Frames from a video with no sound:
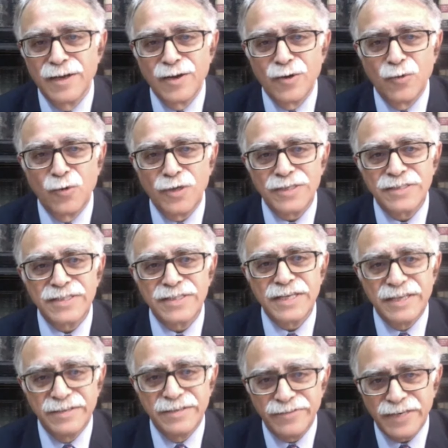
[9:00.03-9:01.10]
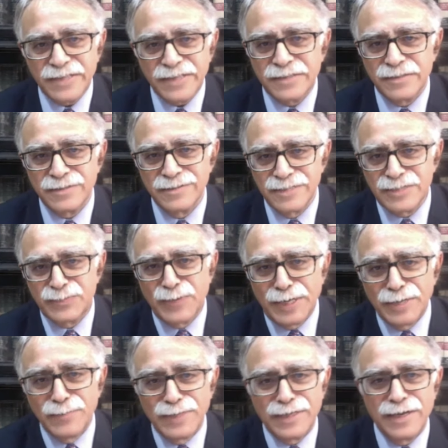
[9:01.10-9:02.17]
what is the effect this
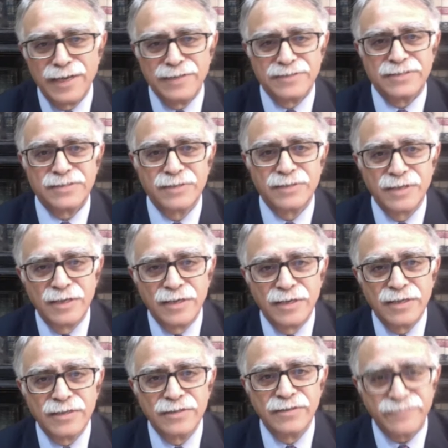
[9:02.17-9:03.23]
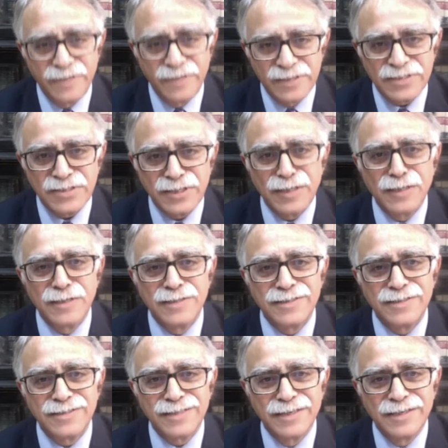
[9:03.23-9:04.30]
pandemic has. The first thing
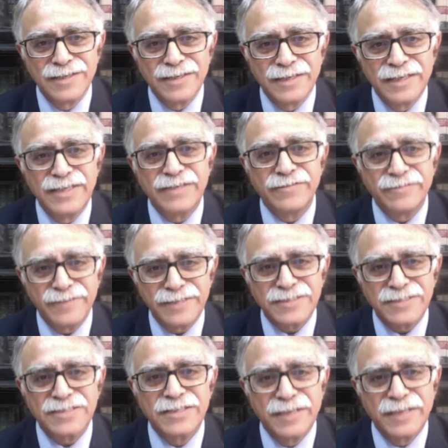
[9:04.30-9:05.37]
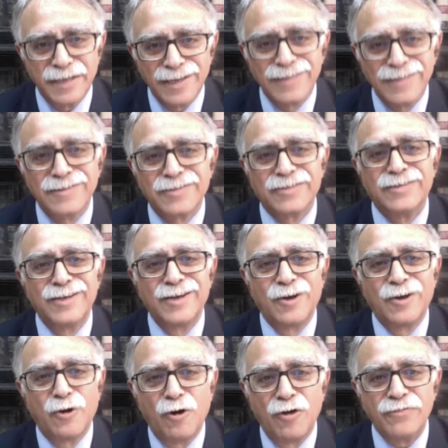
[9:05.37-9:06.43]
is it affects the health
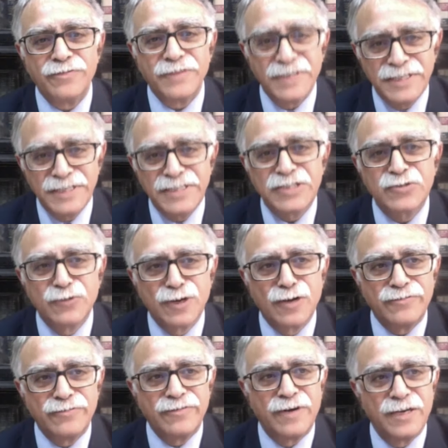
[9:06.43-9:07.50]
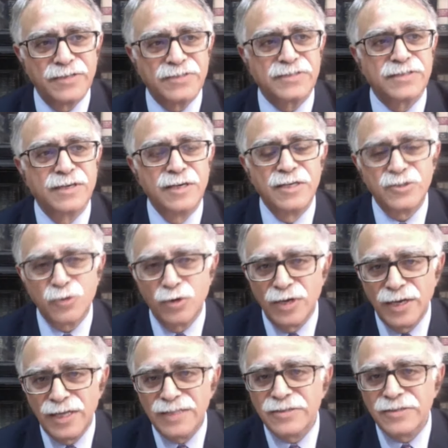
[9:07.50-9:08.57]
of each one of us. So
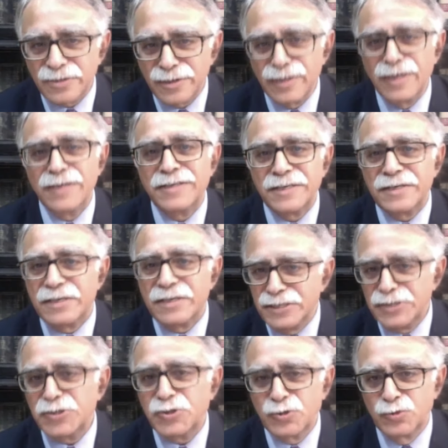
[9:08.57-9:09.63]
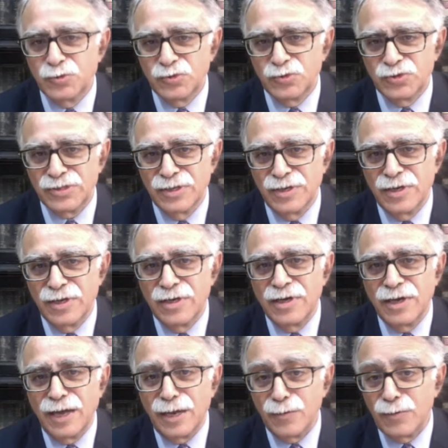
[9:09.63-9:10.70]
health-related issues,
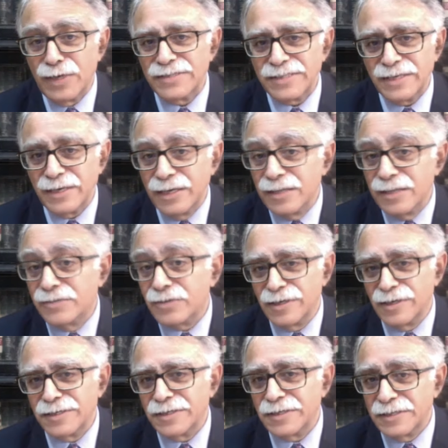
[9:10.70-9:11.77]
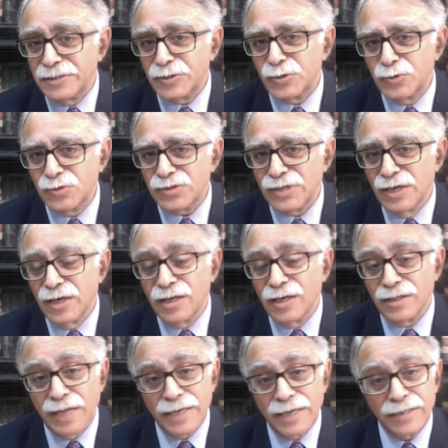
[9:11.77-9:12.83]
and when I say health-related issues,
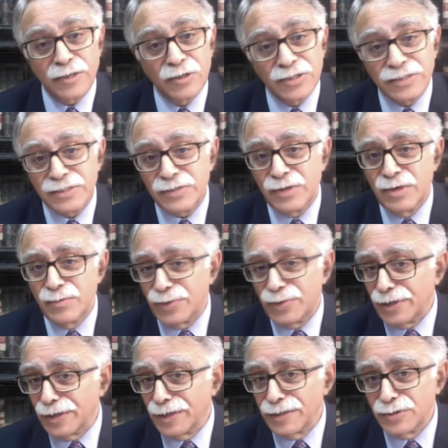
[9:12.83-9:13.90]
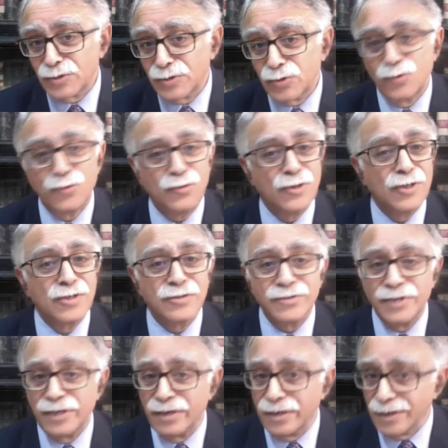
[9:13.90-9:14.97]
that is pertaining to
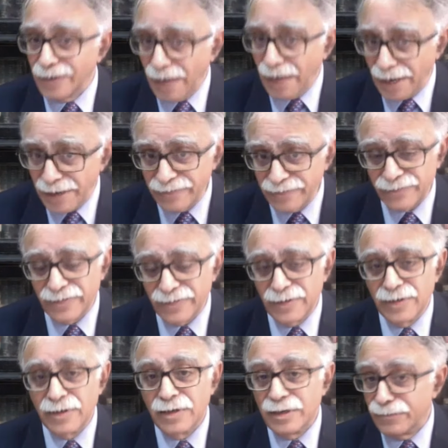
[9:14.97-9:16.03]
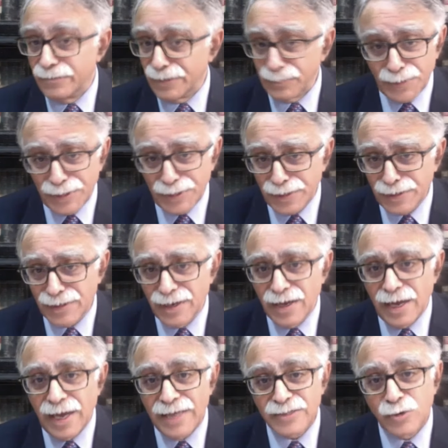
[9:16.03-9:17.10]
the life, living being,
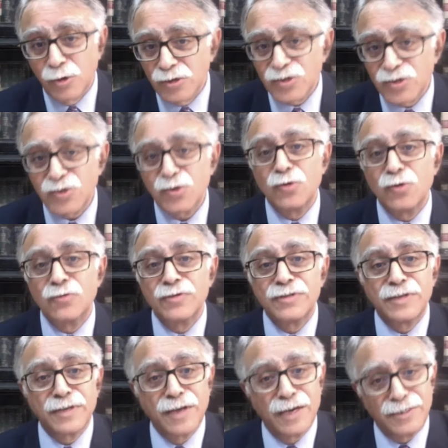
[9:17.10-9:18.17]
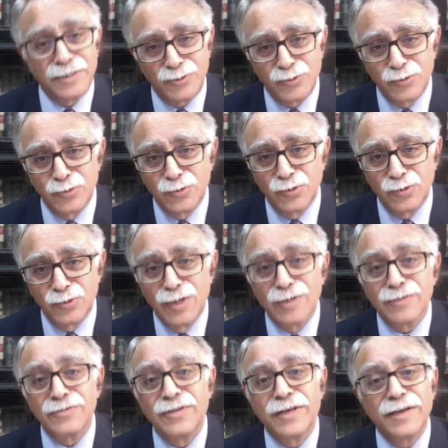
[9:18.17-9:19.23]
as also with regard to
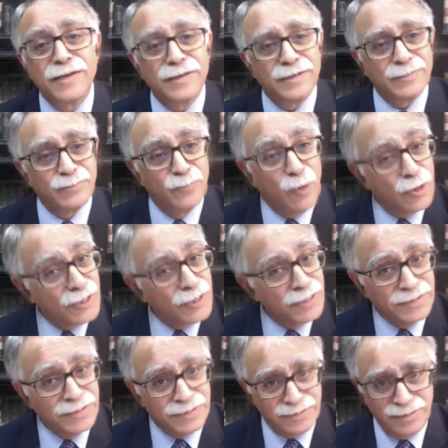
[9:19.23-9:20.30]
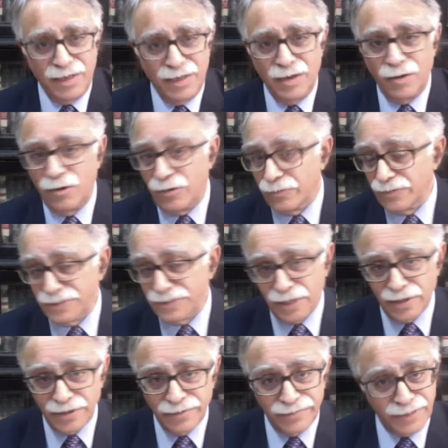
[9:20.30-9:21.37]
the bodies or which
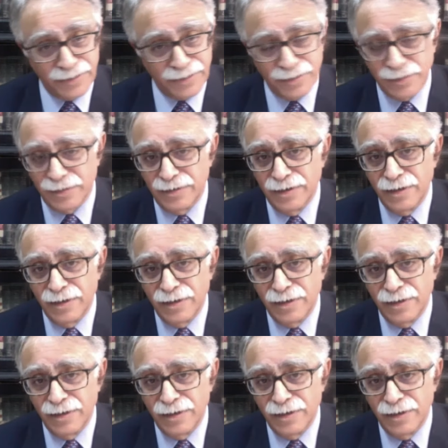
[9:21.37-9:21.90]
are affected,